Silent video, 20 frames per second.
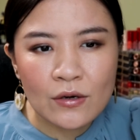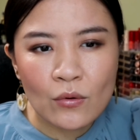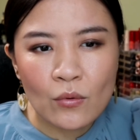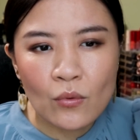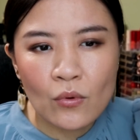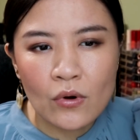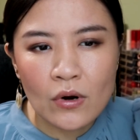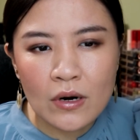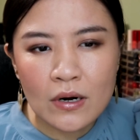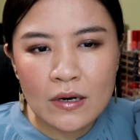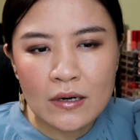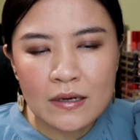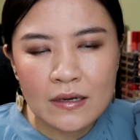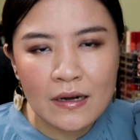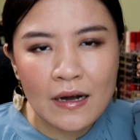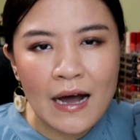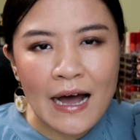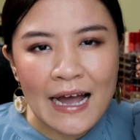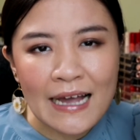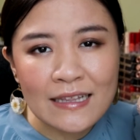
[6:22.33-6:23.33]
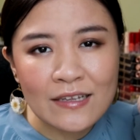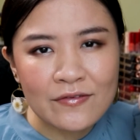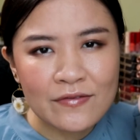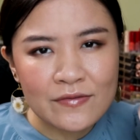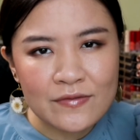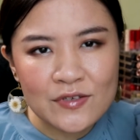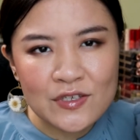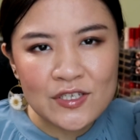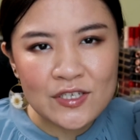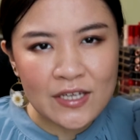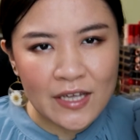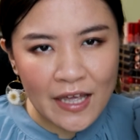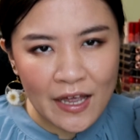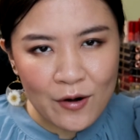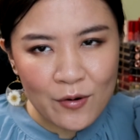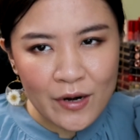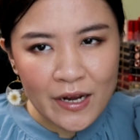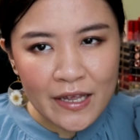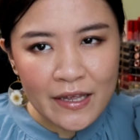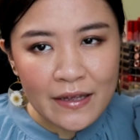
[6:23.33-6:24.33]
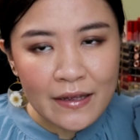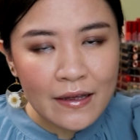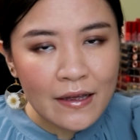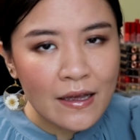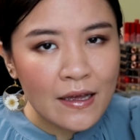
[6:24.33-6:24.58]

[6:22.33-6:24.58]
or kind of scary